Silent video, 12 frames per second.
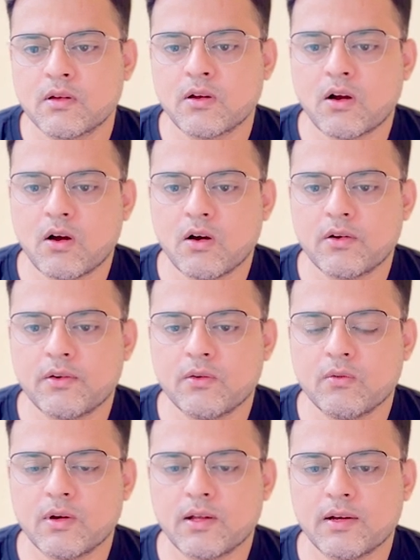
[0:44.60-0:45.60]
or
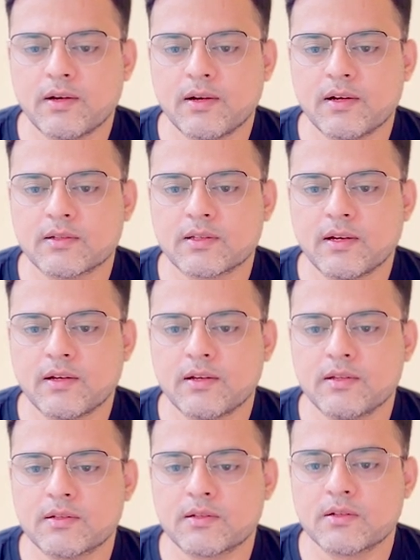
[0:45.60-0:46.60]
you are a data
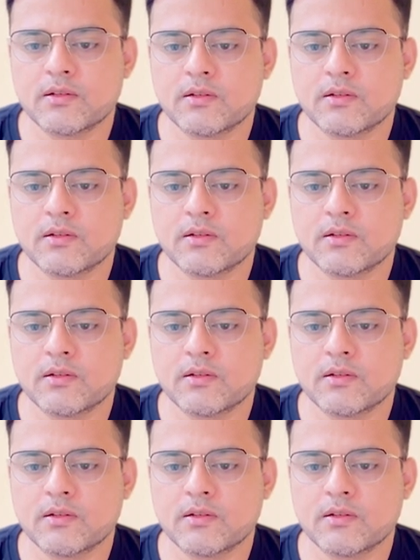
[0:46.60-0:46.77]
scientist